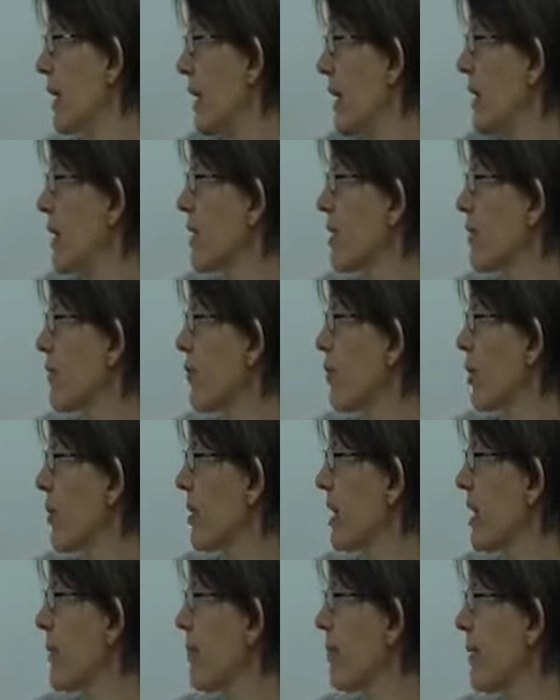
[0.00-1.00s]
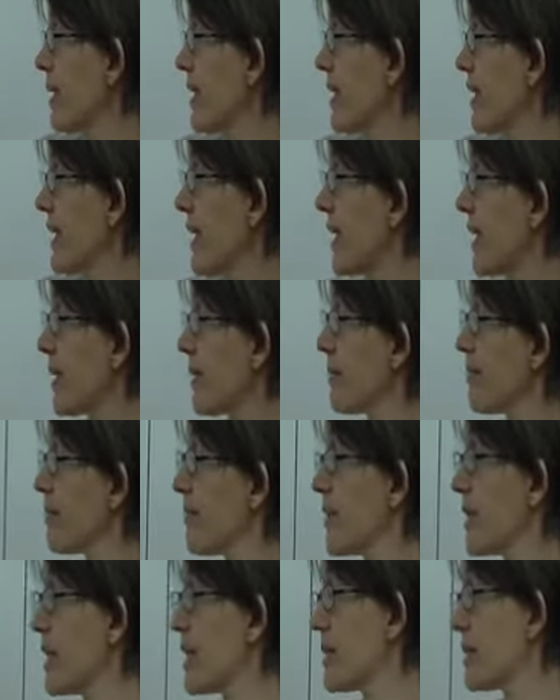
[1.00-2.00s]
In this formula, P
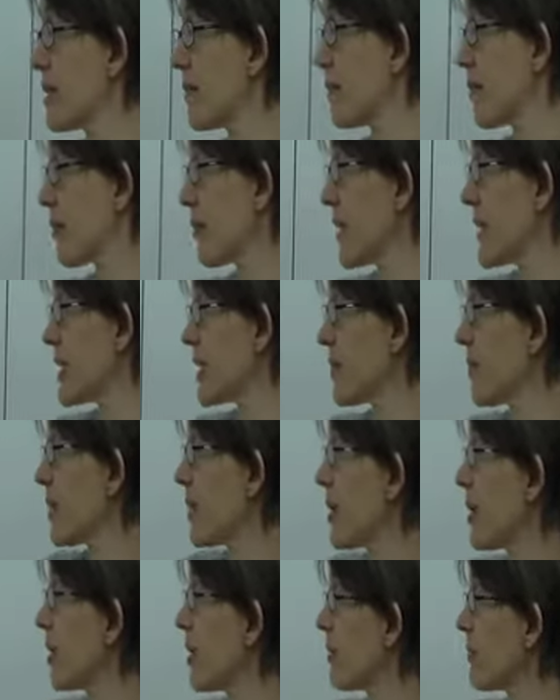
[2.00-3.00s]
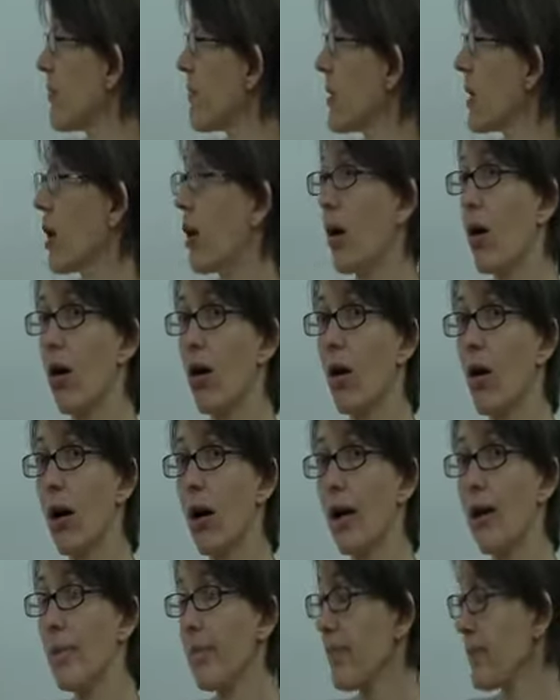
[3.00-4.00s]
is the principal,
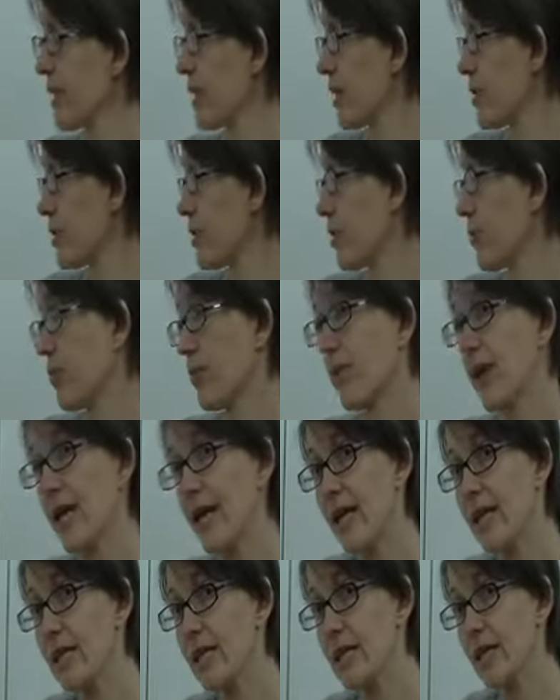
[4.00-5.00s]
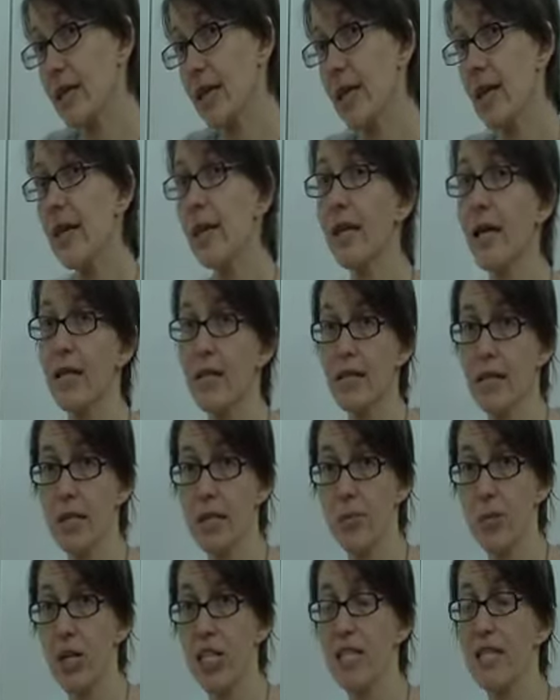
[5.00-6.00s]
R is the rate. That's
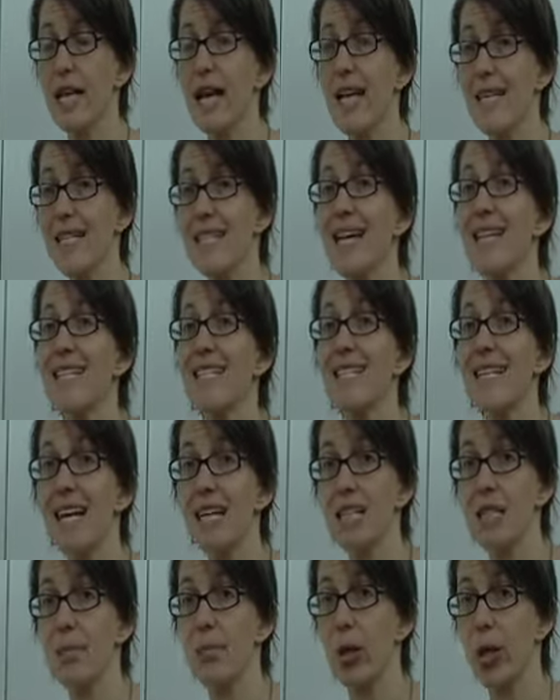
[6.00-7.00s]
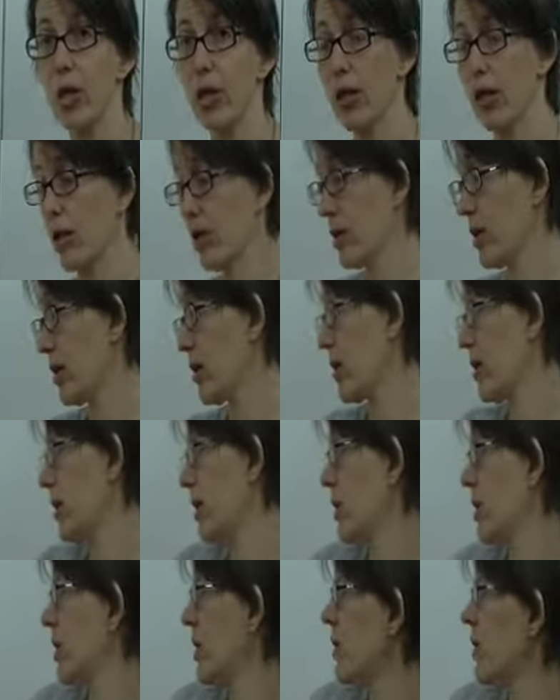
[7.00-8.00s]
expressed as a decimal.
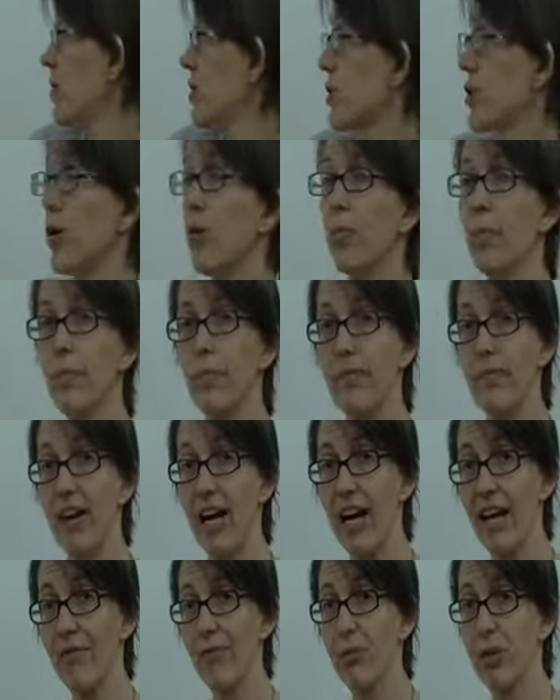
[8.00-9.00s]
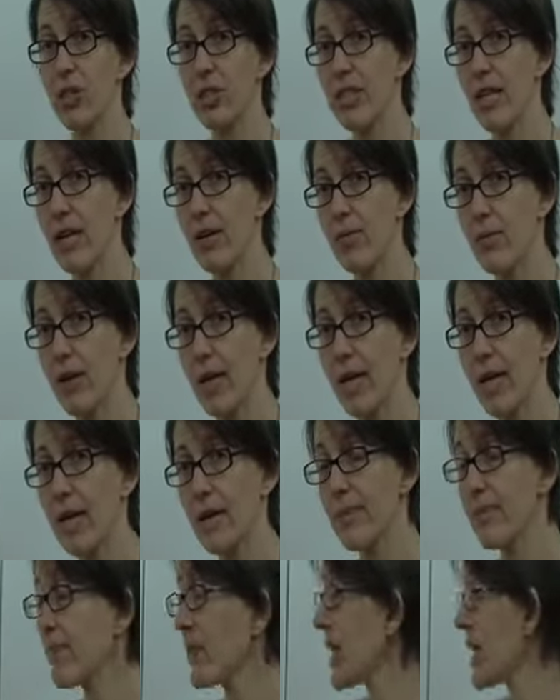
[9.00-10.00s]
So 5%
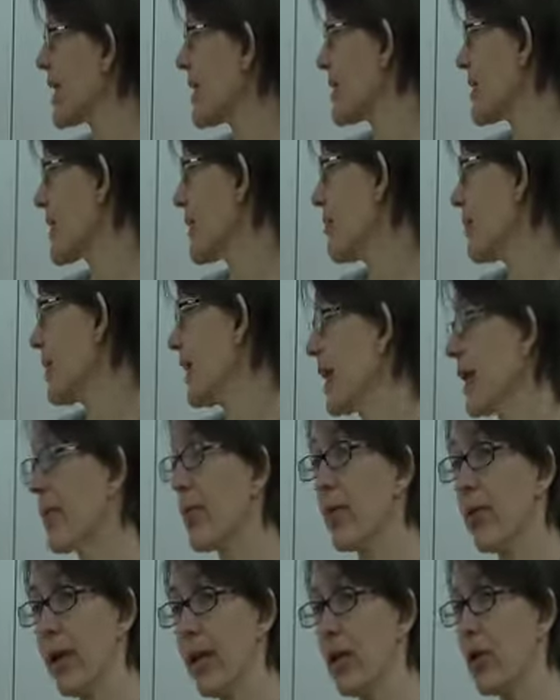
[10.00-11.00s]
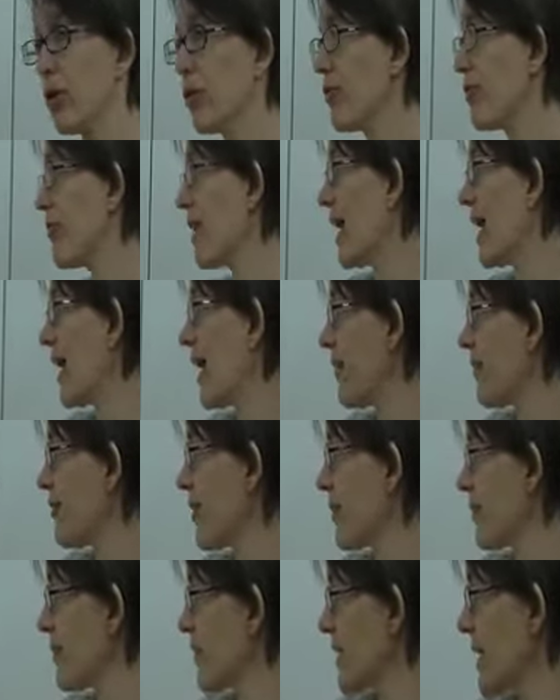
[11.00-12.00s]
rate is going to be like 0.05.
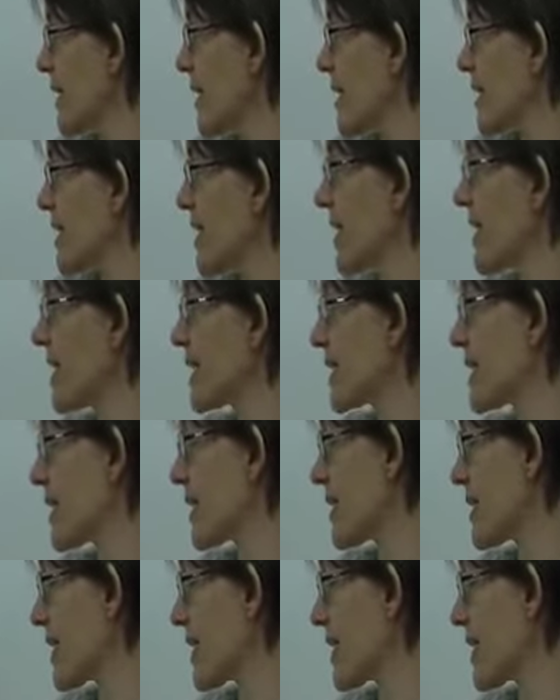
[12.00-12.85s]
T is the